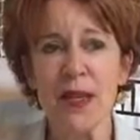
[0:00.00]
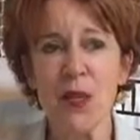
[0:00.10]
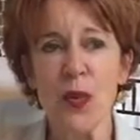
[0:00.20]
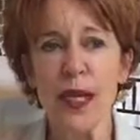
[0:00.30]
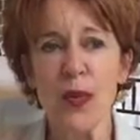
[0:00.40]

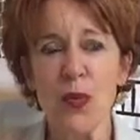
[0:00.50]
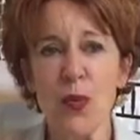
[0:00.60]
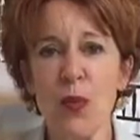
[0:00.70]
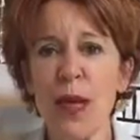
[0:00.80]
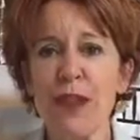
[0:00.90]
we,
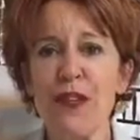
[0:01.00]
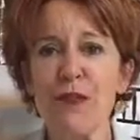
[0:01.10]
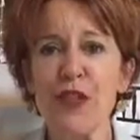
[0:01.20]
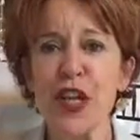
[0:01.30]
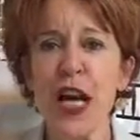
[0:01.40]
we have
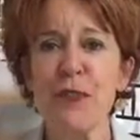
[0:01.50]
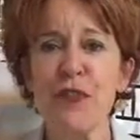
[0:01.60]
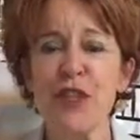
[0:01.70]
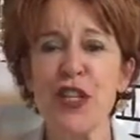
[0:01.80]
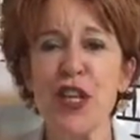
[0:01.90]
different times
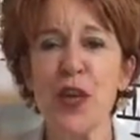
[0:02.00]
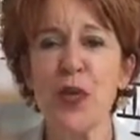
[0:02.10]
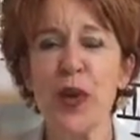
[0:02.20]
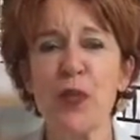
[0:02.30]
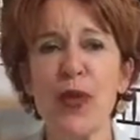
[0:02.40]
of the year
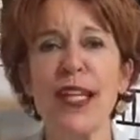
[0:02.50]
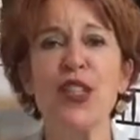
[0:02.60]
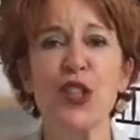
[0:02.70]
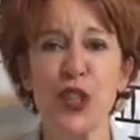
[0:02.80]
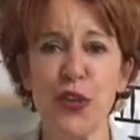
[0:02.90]
when we
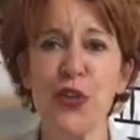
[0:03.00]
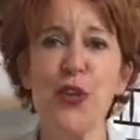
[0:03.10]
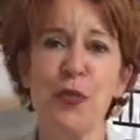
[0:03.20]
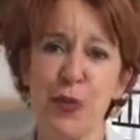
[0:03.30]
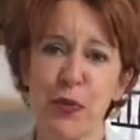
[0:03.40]
consider
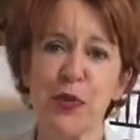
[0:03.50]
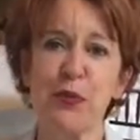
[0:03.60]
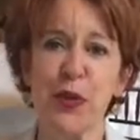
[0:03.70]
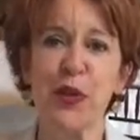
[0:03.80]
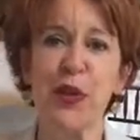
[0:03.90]
new people to
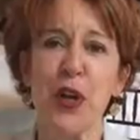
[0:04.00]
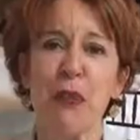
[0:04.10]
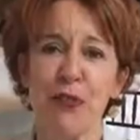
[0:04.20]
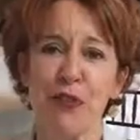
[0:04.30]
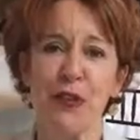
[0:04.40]
put on our
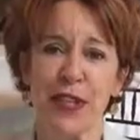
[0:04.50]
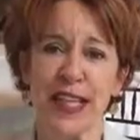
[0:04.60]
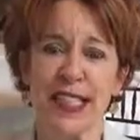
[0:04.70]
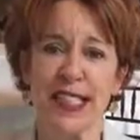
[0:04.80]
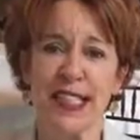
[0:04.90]
preferred
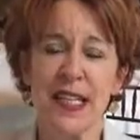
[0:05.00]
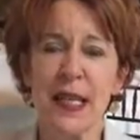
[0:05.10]
list.